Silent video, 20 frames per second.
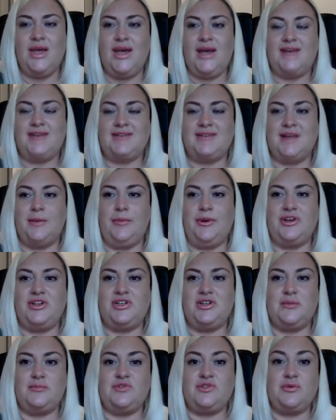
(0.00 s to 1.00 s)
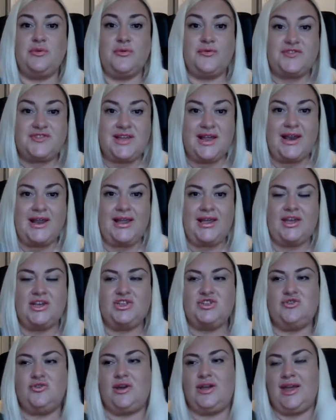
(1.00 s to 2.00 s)
establish some sort of selling
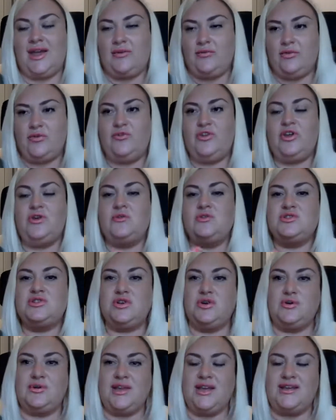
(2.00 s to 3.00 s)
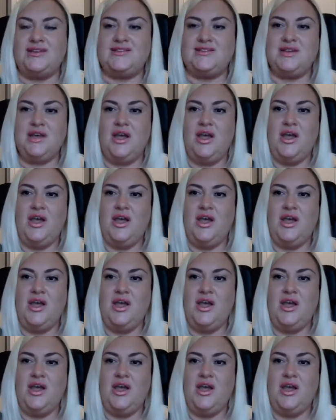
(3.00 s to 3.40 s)
history, get reviews, do this,